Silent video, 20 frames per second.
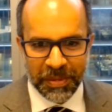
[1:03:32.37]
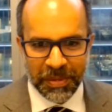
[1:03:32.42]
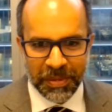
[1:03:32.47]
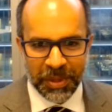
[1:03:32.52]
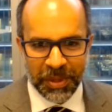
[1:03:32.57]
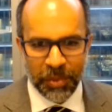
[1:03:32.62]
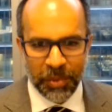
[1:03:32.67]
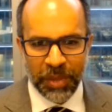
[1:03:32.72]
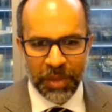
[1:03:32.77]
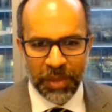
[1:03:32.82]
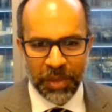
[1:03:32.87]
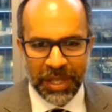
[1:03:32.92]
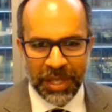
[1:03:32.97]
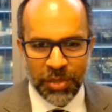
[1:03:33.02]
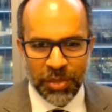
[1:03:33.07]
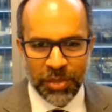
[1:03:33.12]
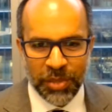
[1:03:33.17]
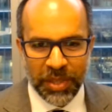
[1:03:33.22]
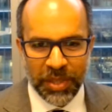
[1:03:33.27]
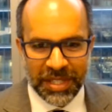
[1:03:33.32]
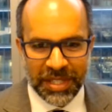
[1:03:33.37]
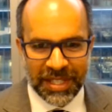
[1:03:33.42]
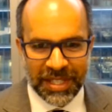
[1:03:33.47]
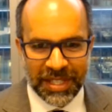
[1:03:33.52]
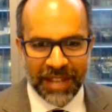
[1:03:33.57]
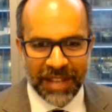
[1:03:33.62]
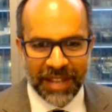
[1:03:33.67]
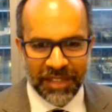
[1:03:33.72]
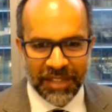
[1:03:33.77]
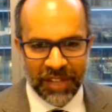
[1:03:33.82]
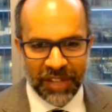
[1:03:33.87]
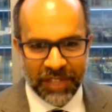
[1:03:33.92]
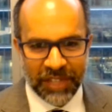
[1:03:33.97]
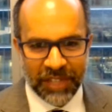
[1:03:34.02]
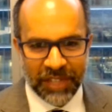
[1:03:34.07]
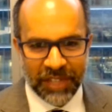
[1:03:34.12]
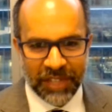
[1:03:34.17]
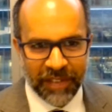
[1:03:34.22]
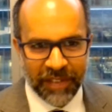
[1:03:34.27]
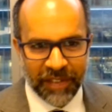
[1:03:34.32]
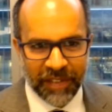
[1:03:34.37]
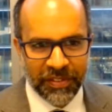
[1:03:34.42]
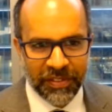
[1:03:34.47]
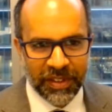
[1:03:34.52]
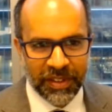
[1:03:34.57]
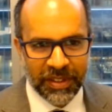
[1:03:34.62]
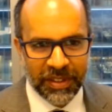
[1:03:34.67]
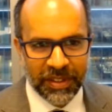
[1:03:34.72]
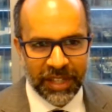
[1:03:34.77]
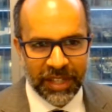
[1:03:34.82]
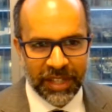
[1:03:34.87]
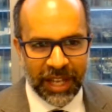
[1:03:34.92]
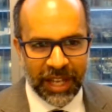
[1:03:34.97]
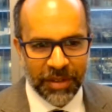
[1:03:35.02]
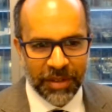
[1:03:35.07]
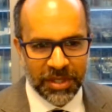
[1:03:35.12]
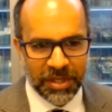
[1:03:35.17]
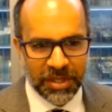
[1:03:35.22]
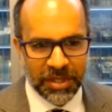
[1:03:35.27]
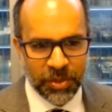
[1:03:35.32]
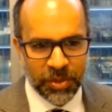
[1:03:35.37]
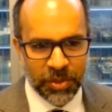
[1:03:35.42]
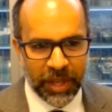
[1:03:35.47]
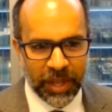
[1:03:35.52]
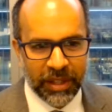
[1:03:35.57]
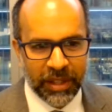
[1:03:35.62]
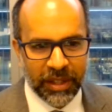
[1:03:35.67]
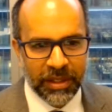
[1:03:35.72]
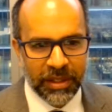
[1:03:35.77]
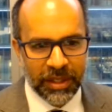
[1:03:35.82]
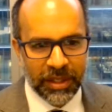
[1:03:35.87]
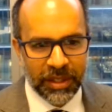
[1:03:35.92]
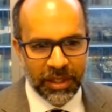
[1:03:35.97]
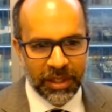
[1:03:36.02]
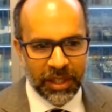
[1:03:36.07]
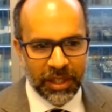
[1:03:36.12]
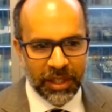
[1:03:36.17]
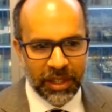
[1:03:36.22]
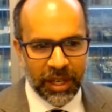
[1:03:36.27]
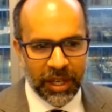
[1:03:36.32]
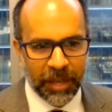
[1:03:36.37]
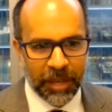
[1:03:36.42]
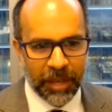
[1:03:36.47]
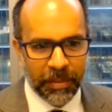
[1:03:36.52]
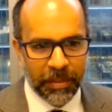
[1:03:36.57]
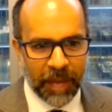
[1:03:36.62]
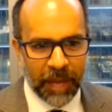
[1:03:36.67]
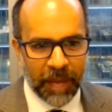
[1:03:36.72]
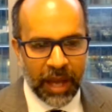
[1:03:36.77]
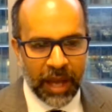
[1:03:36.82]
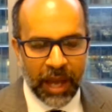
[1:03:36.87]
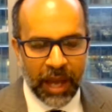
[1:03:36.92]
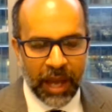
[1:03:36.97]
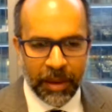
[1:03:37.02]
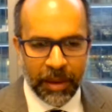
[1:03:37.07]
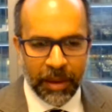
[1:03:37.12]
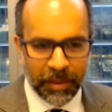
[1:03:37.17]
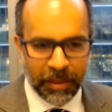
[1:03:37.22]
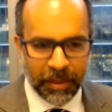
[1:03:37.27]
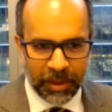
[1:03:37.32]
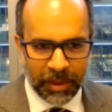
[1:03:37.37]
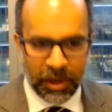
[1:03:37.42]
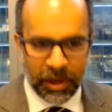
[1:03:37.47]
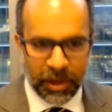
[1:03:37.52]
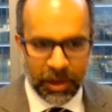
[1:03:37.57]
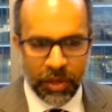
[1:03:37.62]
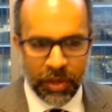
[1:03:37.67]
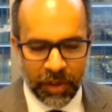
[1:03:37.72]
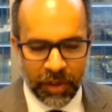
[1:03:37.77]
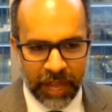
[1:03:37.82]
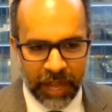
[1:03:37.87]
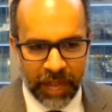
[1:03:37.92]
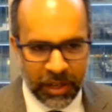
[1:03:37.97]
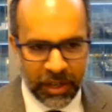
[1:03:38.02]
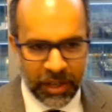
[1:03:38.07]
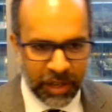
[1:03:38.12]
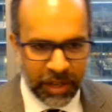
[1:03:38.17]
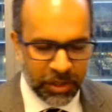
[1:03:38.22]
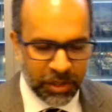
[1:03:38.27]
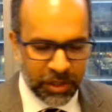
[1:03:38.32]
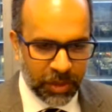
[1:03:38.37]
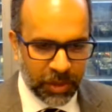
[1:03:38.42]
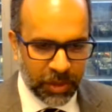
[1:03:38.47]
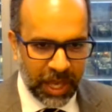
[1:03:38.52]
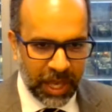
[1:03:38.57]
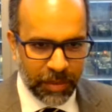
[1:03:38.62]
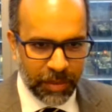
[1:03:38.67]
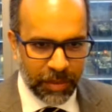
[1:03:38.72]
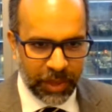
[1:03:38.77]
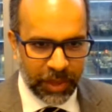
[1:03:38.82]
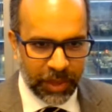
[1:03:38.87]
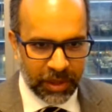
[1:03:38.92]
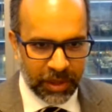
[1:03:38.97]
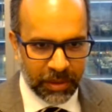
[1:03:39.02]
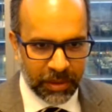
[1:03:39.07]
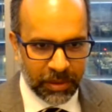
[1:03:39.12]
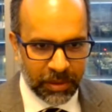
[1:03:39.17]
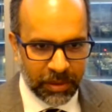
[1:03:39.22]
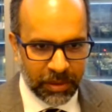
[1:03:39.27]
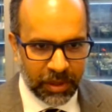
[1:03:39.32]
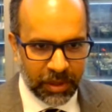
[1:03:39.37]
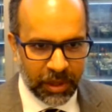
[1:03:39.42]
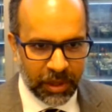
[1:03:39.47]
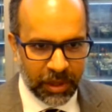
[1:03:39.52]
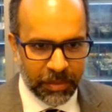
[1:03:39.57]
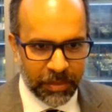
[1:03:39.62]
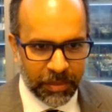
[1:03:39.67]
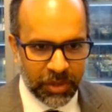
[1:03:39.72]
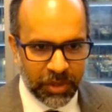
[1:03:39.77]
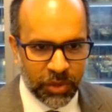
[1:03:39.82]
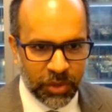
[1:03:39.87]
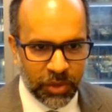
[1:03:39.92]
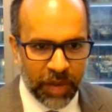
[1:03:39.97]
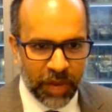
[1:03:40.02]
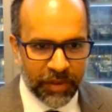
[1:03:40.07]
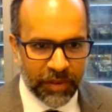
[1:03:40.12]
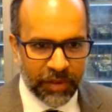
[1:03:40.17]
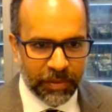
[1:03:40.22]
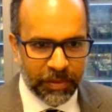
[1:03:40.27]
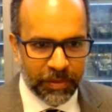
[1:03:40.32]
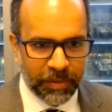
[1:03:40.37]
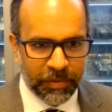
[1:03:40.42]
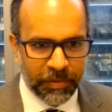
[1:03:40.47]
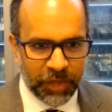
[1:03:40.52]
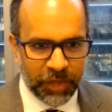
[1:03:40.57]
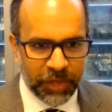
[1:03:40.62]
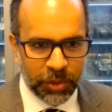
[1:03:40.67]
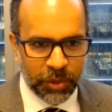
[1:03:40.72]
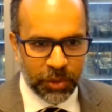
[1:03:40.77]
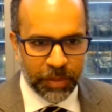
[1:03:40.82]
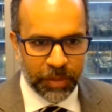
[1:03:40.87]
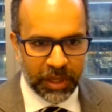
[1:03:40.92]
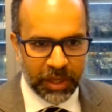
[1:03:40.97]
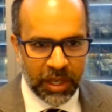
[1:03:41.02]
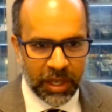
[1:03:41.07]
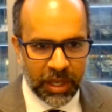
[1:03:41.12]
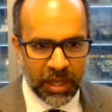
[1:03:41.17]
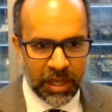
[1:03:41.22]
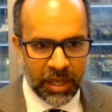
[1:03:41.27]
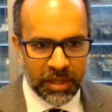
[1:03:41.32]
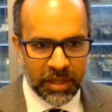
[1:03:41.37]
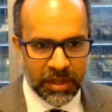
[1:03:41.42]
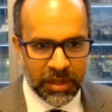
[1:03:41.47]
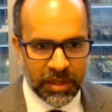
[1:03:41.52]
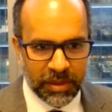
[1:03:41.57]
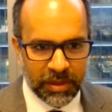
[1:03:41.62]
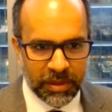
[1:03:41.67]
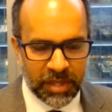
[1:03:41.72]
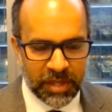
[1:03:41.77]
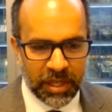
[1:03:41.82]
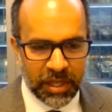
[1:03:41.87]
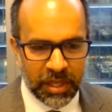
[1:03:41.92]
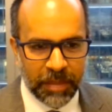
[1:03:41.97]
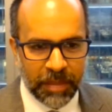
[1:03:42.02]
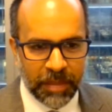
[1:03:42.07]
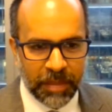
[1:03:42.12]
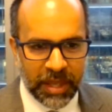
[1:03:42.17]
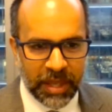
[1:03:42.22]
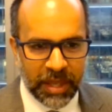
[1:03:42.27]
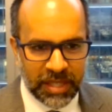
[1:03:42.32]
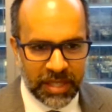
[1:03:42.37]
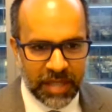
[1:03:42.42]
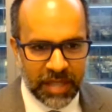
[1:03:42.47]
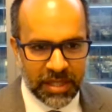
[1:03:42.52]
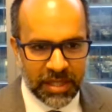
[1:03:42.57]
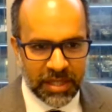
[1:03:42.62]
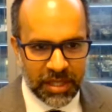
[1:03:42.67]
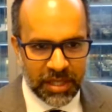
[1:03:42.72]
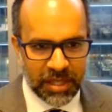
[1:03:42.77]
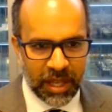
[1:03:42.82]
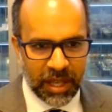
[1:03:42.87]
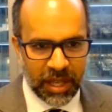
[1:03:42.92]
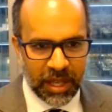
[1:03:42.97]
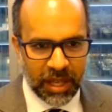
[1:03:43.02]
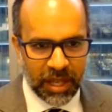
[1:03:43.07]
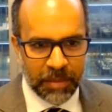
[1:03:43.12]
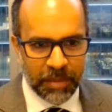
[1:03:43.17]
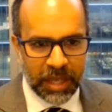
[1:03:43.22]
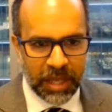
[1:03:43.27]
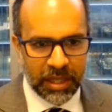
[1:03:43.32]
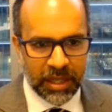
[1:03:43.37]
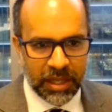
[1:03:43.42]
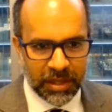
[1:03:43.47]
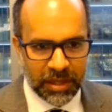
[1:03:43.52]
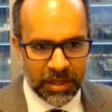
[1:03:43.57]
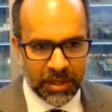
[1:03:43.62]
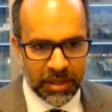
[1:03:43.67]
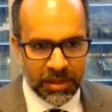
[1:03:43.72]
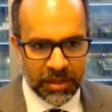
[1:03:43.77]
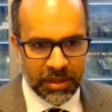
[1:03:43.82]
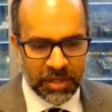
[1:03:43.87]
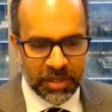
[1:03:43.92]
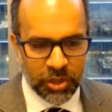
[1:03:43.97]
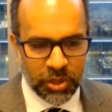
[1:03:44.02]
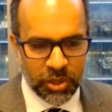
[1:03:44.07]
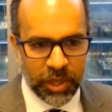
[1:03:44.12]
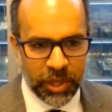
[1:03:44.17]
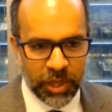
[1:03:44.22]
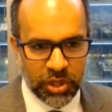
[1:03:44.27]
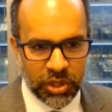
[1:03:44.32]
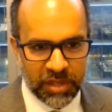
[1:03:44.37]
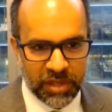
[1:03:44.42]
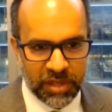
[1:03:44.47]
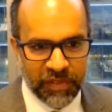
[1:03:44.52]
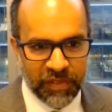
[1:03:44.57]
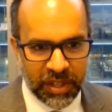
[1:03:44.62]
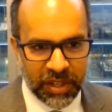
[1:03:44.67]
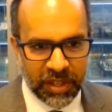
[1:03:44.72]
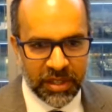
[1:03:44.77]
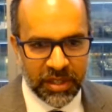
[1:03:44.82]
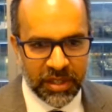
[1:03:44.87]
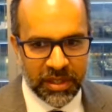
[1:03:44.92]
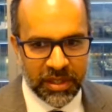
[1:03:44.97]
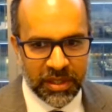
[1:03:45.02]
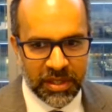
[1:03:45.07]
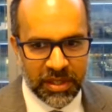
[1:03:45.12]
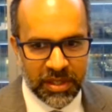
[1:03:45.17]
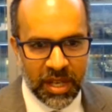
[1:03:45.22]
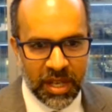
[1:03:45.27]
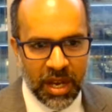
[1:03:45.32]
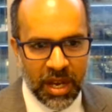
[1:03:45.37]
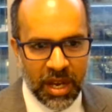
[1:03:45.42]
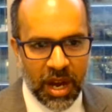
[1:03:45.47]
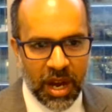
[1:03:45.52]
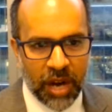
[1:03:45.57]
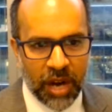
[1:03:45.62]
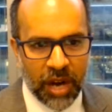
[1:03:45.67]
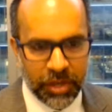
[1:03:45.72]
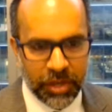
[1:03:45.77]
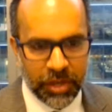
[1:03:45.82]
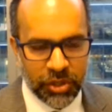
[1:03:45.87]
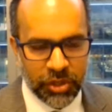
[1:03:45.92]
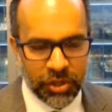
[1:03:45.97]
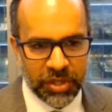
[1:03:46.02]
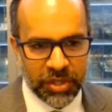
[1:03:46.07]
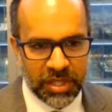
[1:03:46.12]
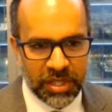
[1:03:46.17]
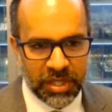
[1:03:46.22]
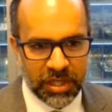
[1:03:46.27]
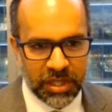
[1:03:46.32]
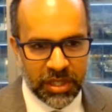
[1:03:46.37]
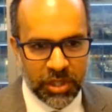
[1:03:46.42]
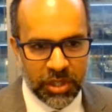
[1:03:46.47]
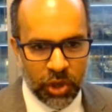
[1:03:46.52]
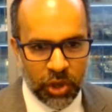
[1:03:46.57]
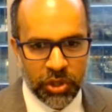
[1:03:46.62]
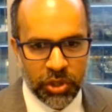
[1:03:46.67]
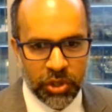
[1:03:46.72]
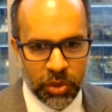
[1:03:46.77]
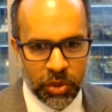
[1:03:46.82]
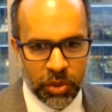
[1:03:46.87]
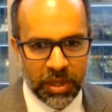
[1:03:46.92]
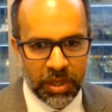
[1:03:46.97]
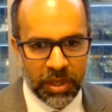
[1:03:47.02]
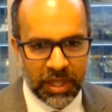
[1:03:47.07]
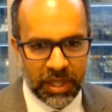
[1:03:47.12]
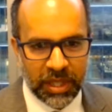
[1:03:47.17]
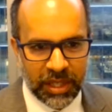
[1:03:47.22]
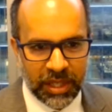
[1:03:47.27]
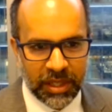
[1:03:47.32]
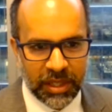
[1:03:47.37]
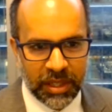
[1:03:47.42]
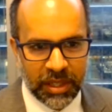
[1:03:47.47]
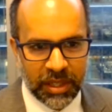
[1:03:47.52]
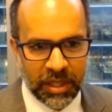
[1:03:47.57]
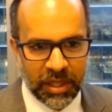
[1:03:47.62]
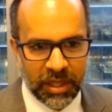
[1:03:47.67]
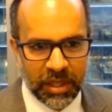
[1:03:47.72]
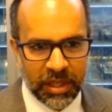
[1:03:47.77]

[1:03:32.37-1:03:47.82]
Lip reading: it's what's inside the velvet glove that counts as well. And on that note, I don't know, Gabe, whether you have a view, but certainly my sense is that in many other situations, funders are interested not only in